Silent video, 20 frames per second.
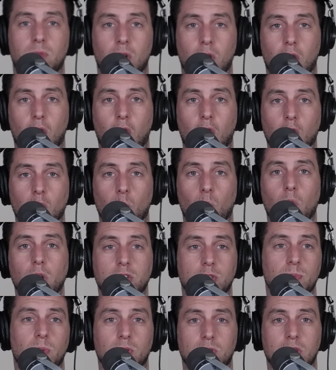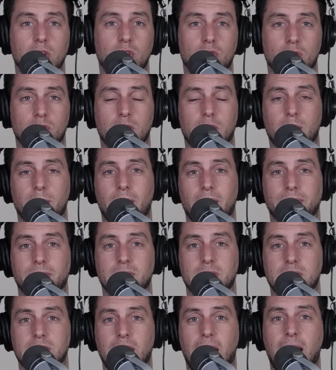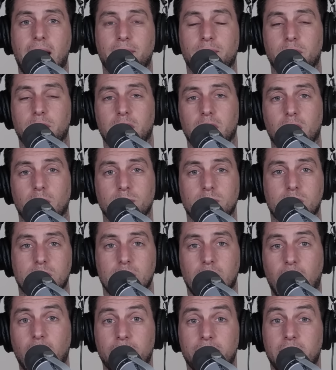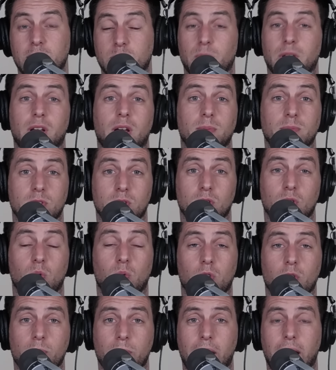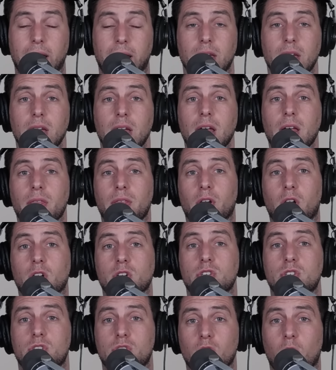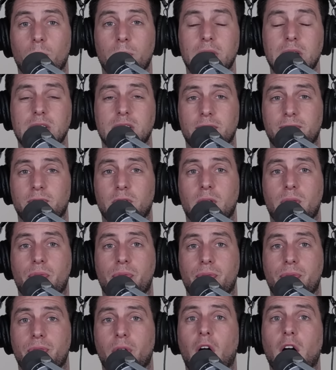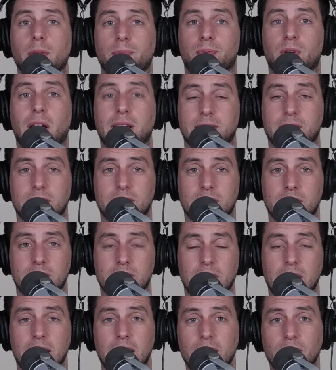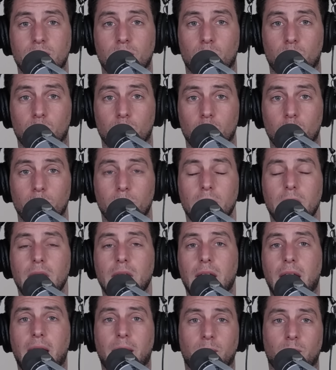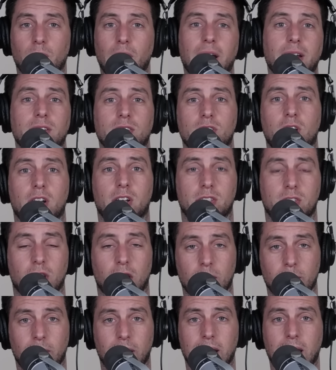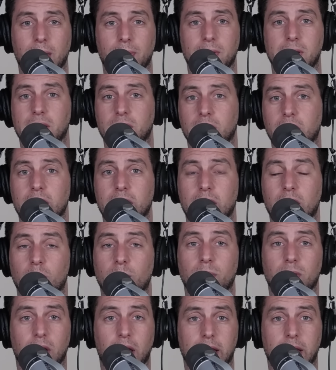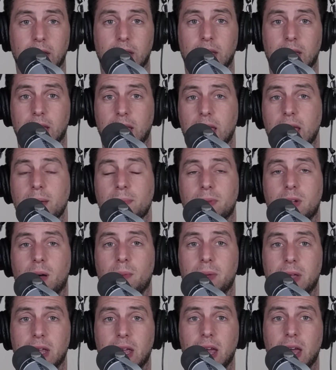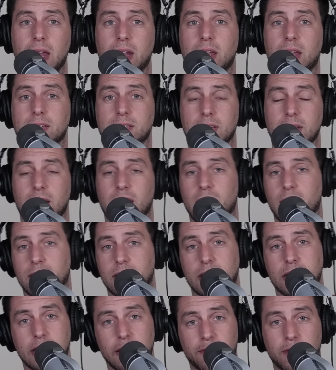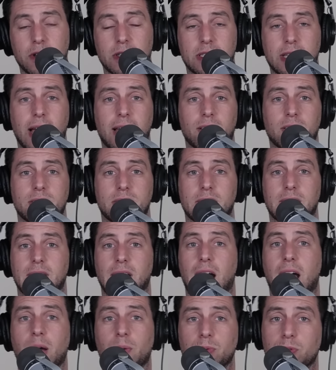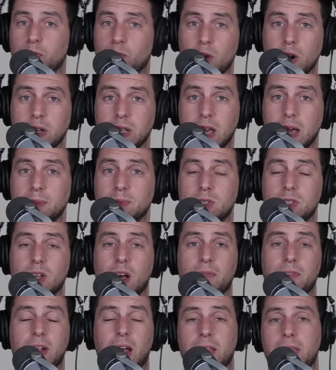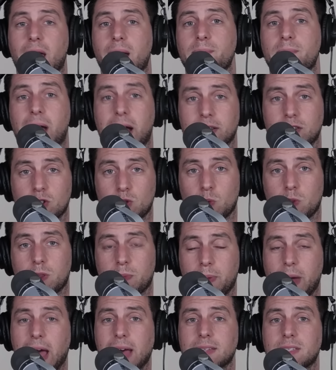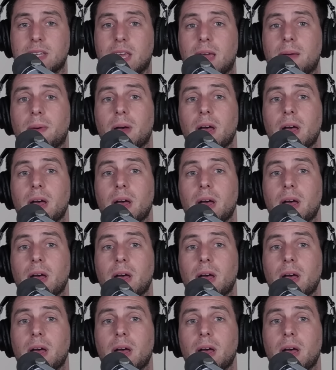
are what's most interesting about this staff when it comes to the offense, when it comes to the quarterback there are so many different thought processes in the room. And we're not going to talk a ton about Anthony Lynn here, but like him coming in as an as a different stylistic guy with the run game stuff and how that matches with the pass game.